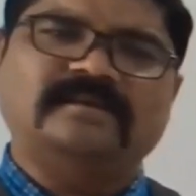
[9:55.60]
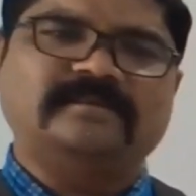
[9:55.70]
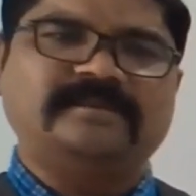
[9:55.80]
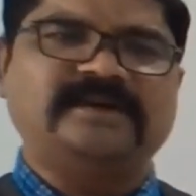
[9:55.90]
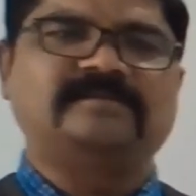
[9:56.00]

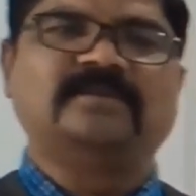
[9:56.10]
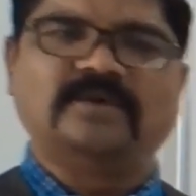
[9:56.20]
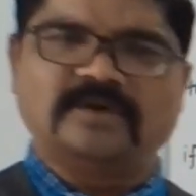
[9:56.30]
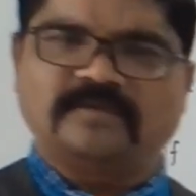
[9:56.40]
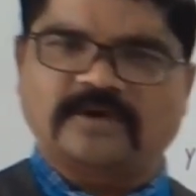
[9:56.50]
bit
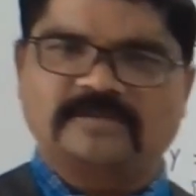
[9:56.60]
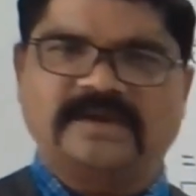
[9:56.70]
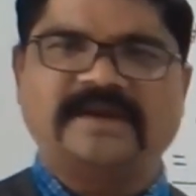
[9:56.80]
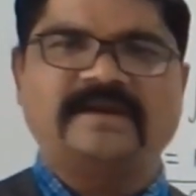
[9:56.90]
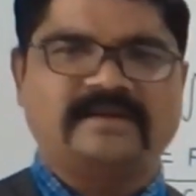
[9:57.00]
more
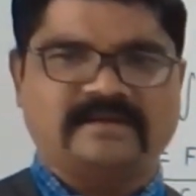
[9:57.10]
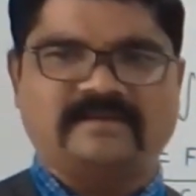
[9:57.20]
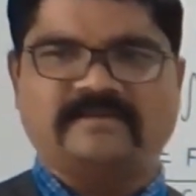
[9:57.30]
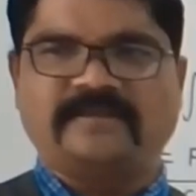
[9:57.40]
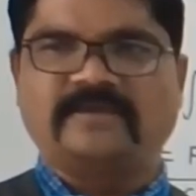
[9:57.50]

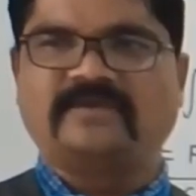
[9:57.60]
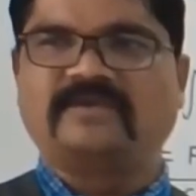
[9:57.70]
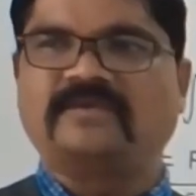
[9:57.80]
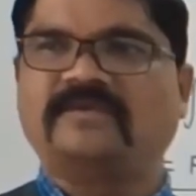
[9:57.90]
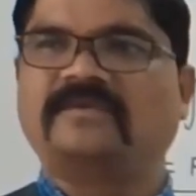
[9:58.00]
formulae,
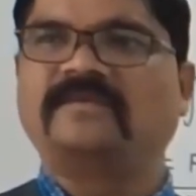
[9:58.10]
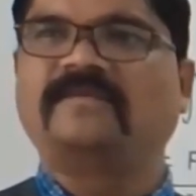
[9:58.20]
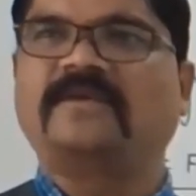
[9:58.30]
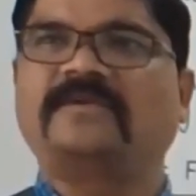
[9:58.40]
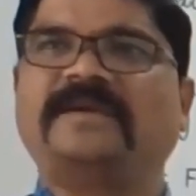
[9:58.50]
few
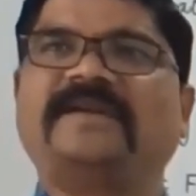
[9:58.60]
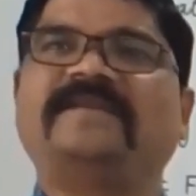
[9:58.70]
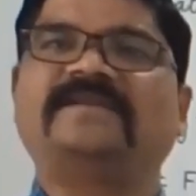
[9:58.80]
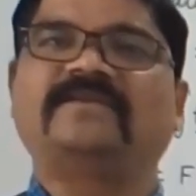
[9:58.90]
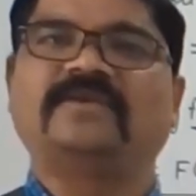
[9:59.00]

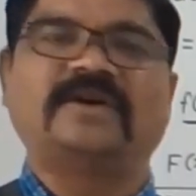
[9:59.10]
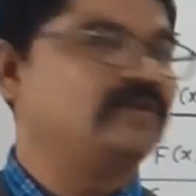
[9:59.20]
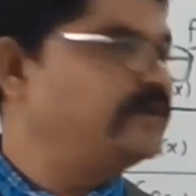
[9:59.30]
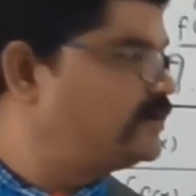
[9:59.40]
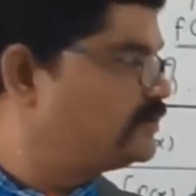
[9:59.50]
formulae which you
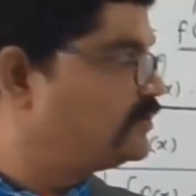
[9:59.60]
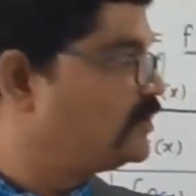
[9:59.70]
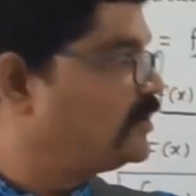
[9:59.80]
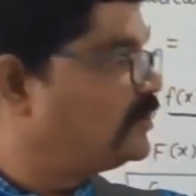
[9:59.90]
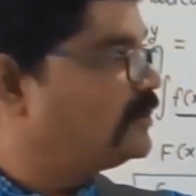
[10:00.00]
are going
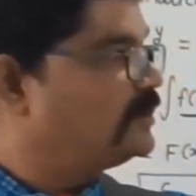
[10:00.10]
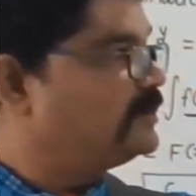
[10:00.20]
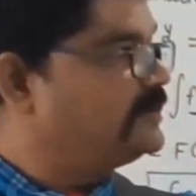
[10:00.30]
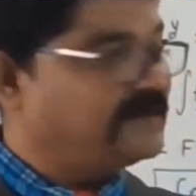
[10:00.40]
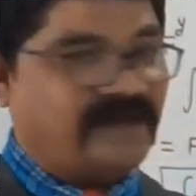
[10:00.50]
to
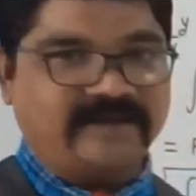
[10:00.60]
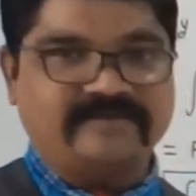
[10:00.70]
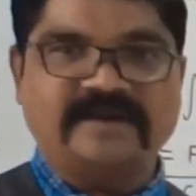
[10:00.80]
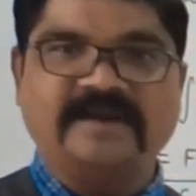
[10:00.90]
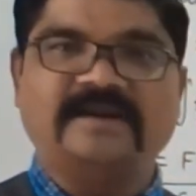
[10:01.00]

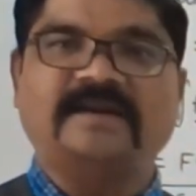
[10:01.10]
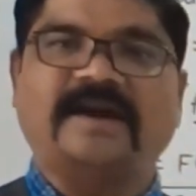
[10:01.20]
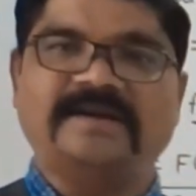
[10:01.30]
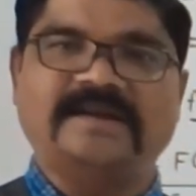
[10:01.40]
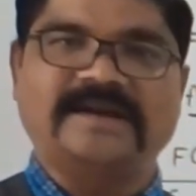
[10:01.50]
derived in
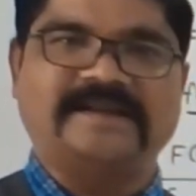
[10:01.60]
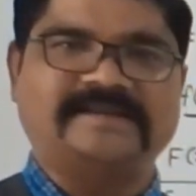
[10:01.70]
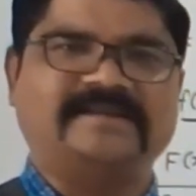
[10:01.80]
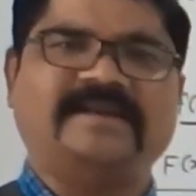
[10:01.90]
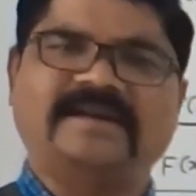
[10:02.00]
higher
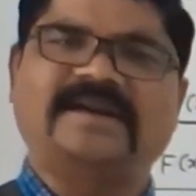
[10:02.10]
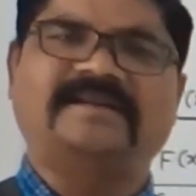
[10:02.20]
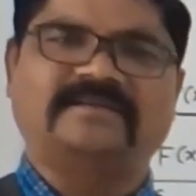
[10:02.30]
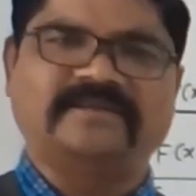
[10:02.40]
classes in class